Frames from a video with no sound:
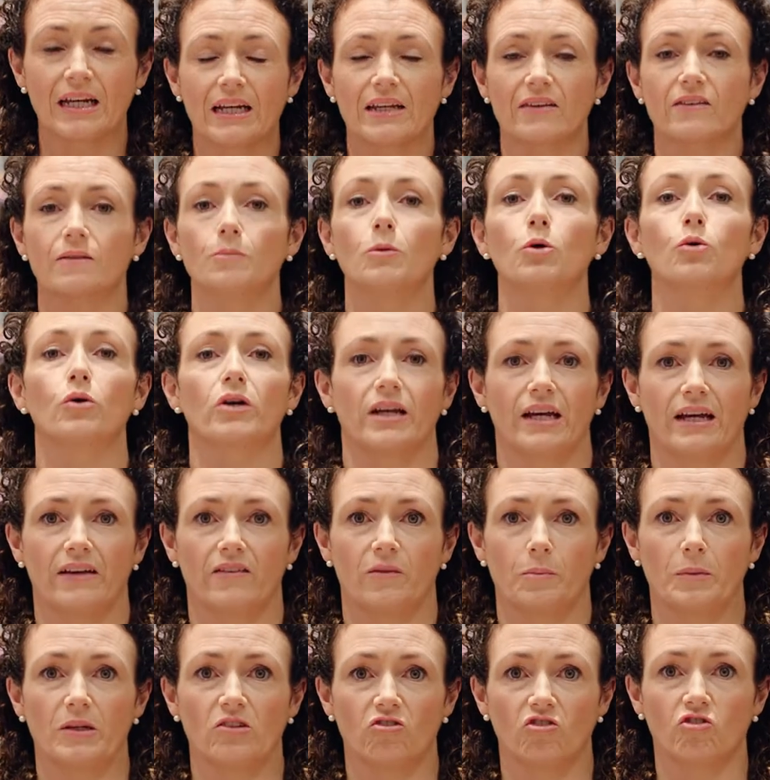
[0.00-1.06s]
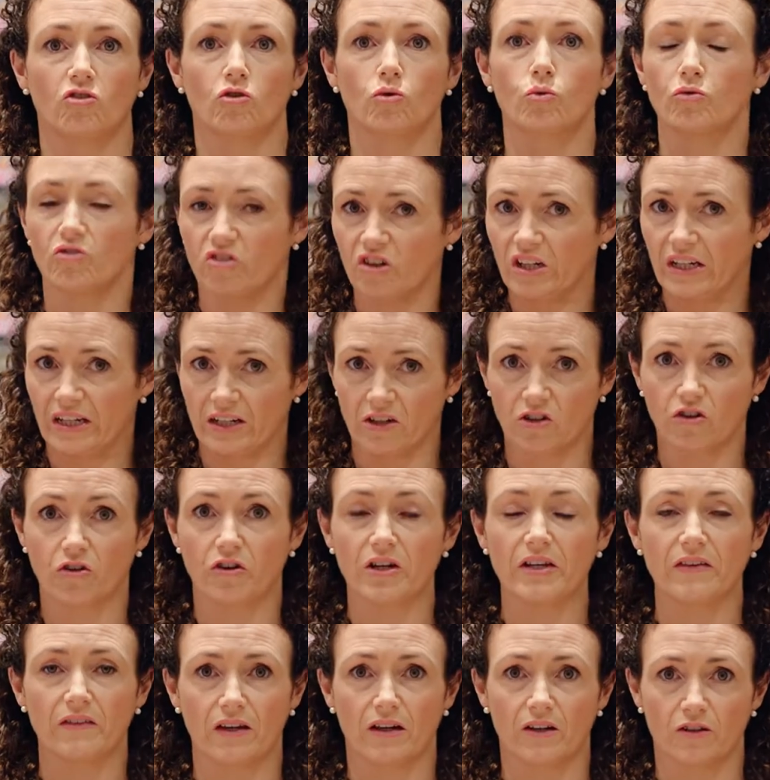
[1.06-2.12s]
Smoking has been shown to
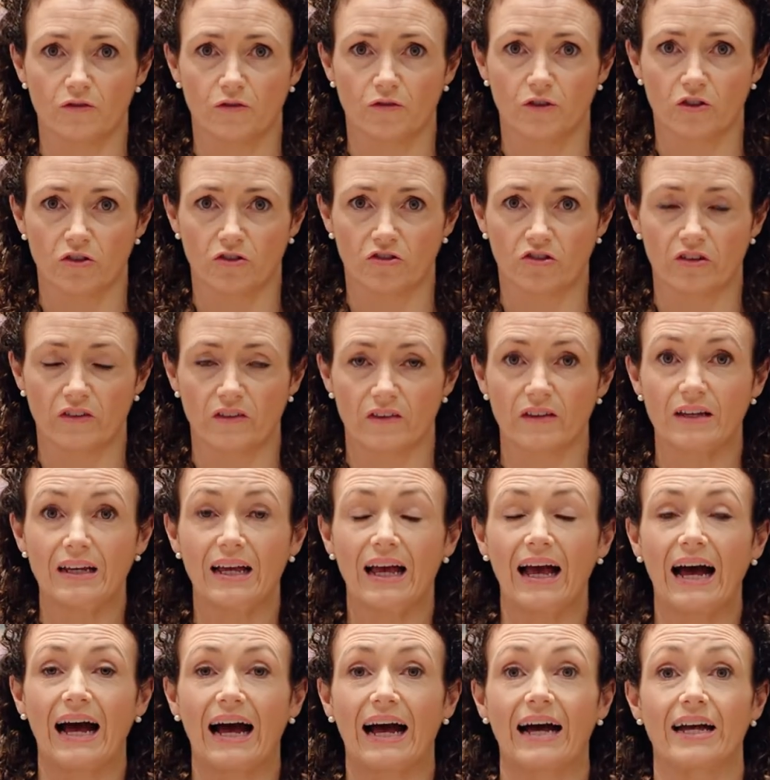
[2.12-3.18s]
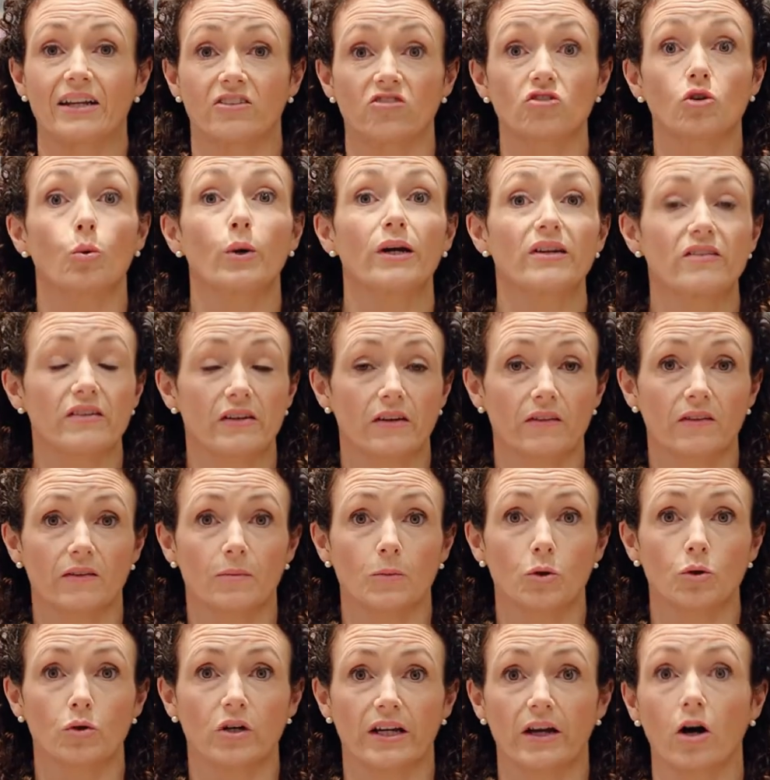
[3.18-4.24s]
increase hot flushes, and quitting
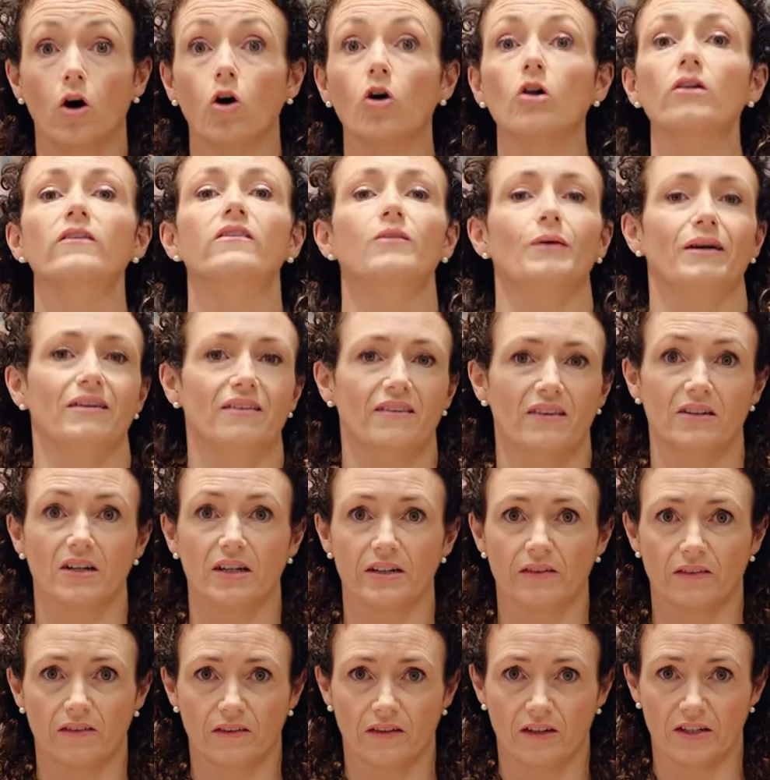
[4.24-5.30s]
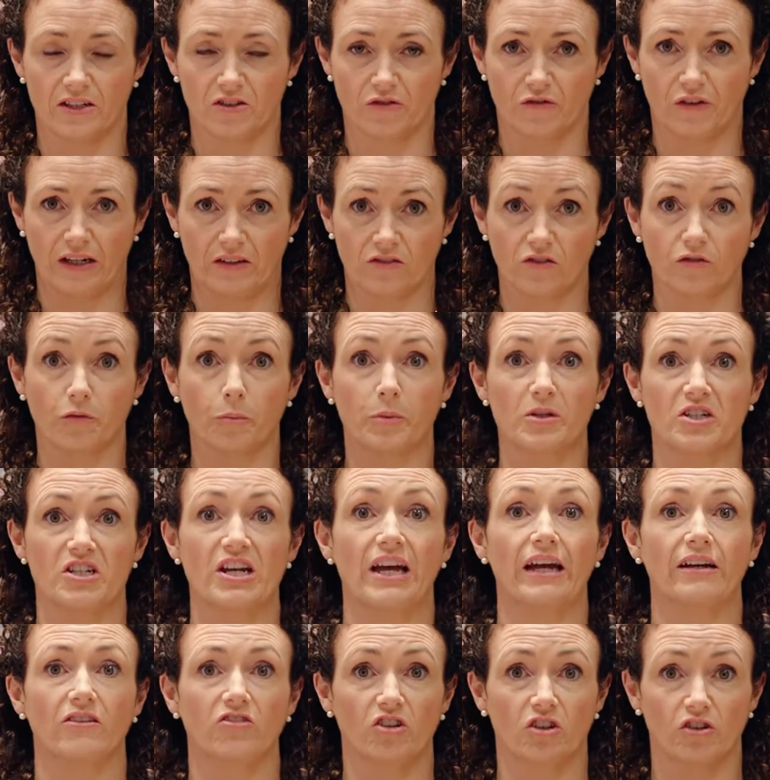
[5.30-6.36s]
smoking also has the nice side effect of
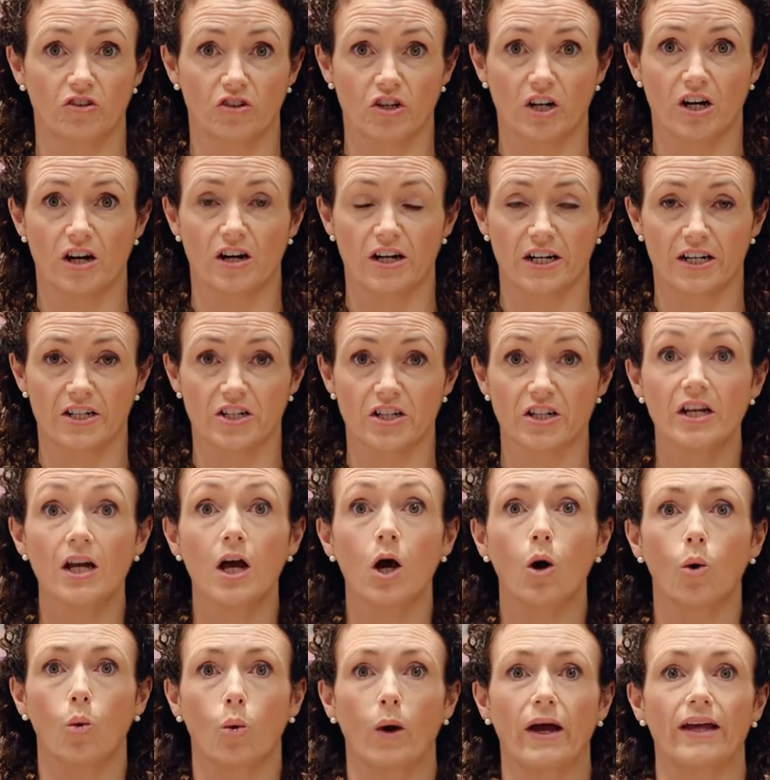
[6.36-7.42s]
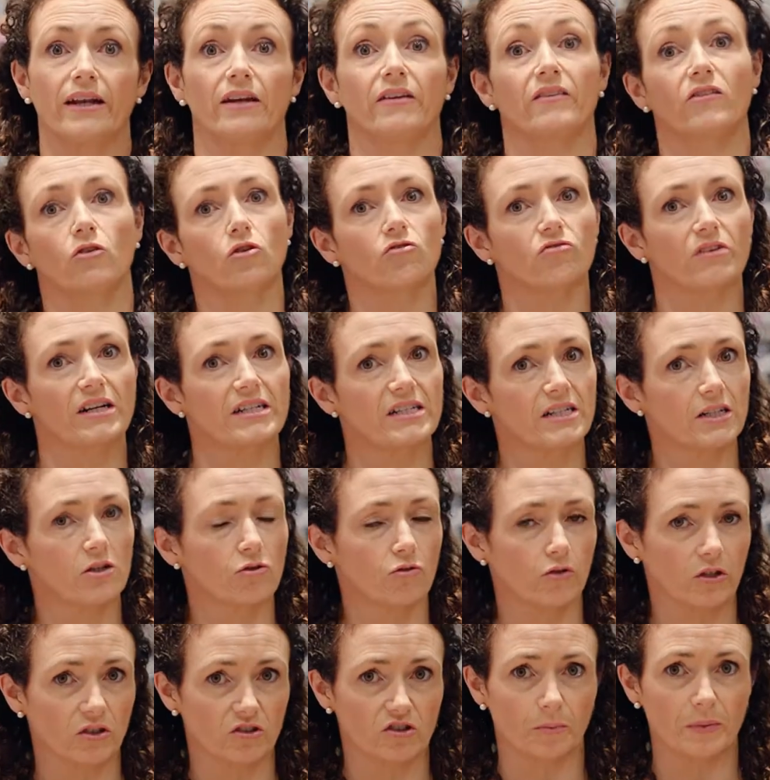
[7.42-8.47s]
protecting your heart when it's already
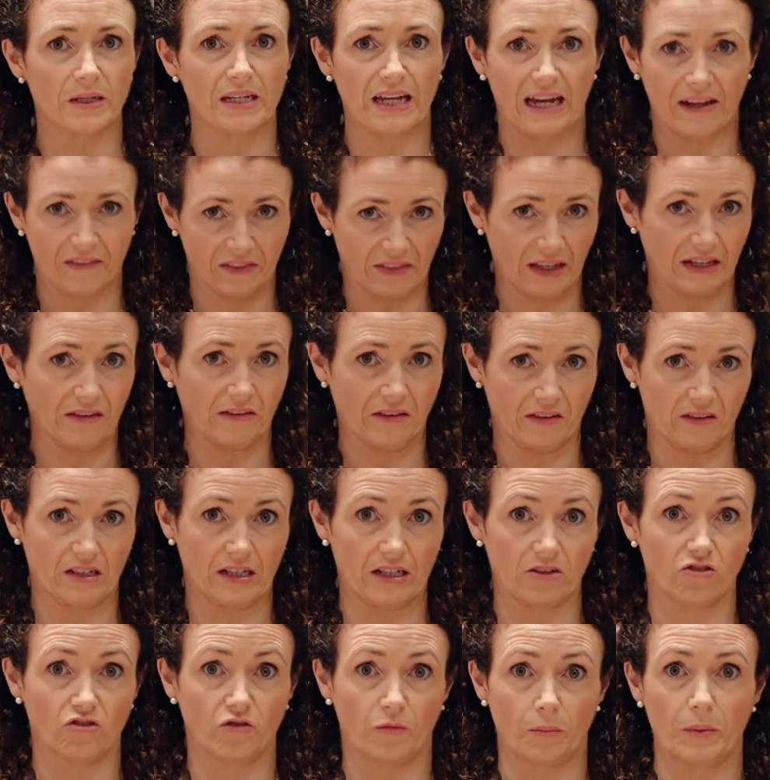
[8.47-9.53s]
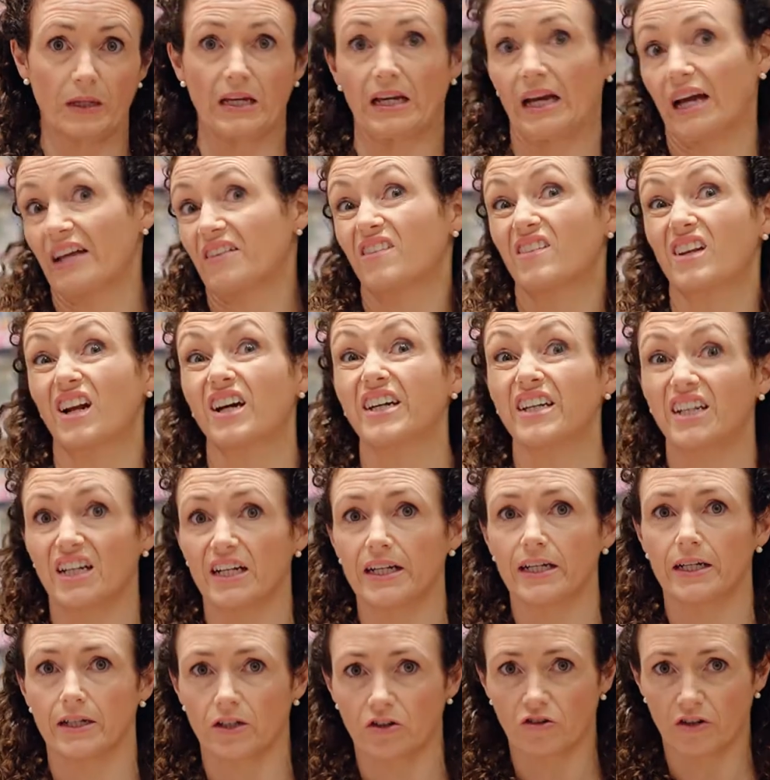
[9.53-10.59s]
going to be at that stage of being at
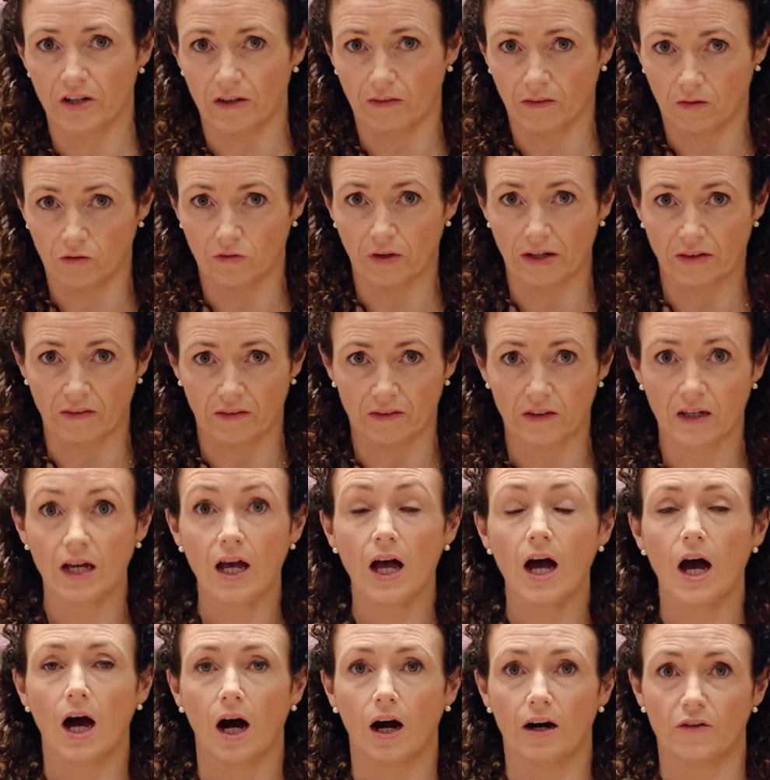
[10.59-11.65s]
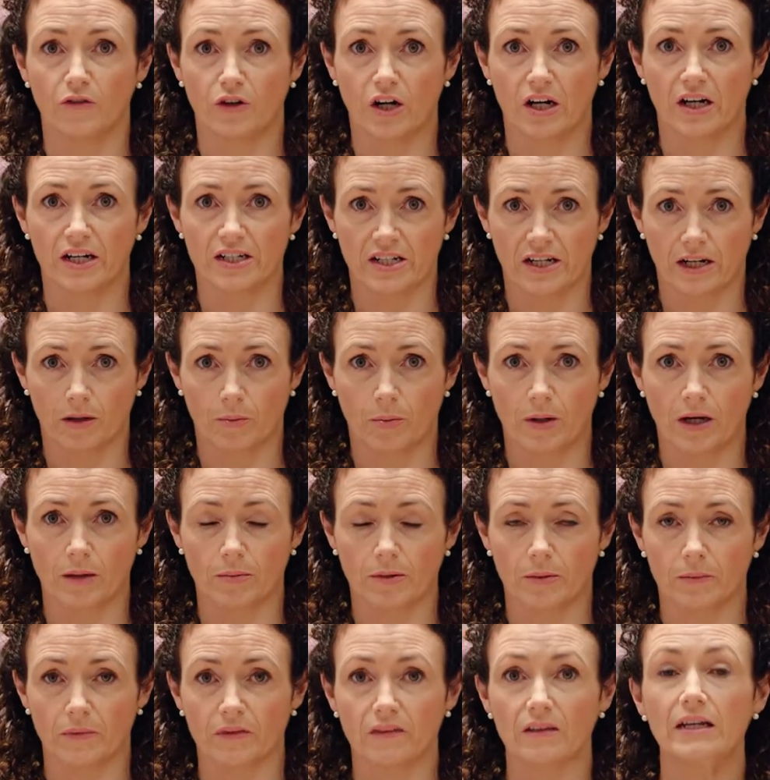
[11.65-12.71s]
slightly increased risk of cardiac
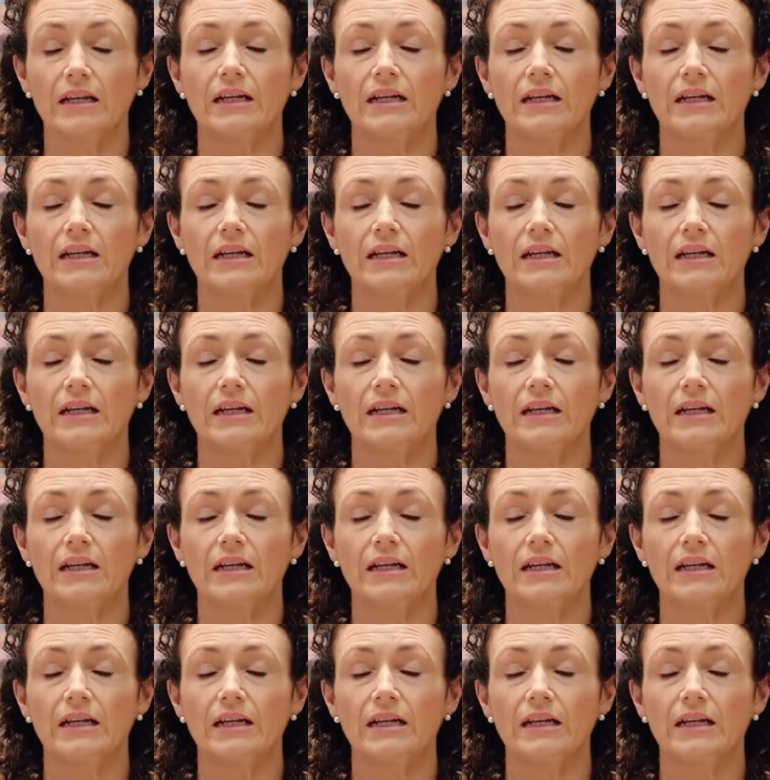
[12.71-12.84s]
problems.